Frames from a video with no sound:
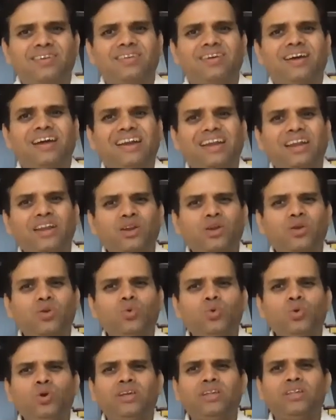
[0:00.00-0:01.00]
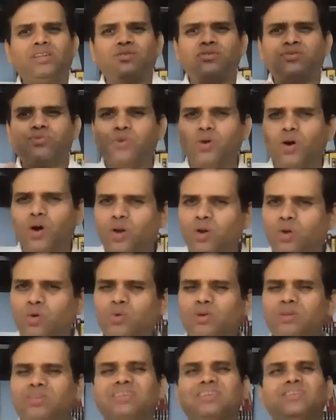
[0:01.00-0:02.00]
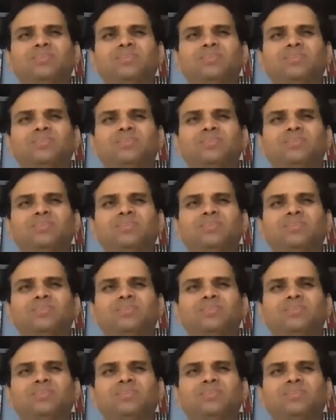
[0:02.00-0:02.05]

and include his followers